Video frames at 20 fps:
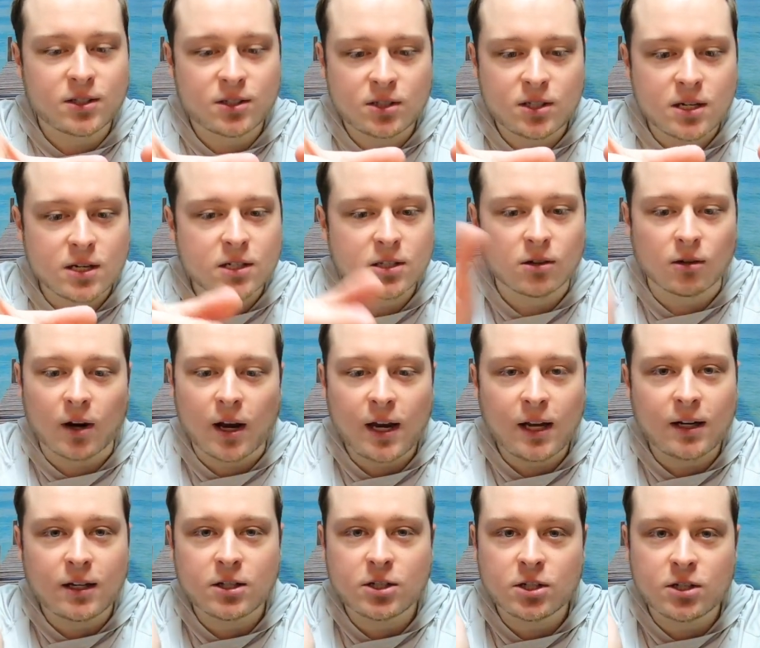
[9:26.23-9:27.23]
6 or 8
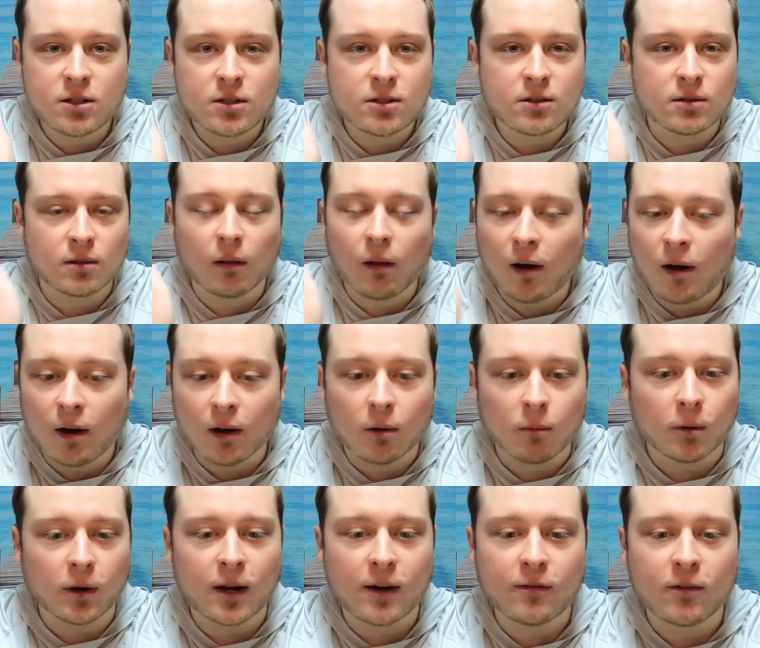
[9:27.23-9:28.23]
inches long,
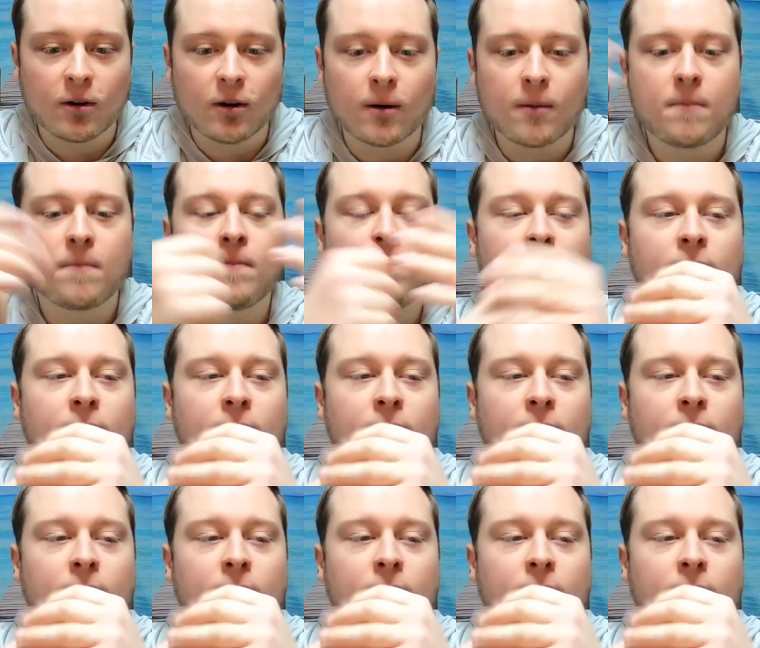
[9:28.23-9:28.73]
whatever,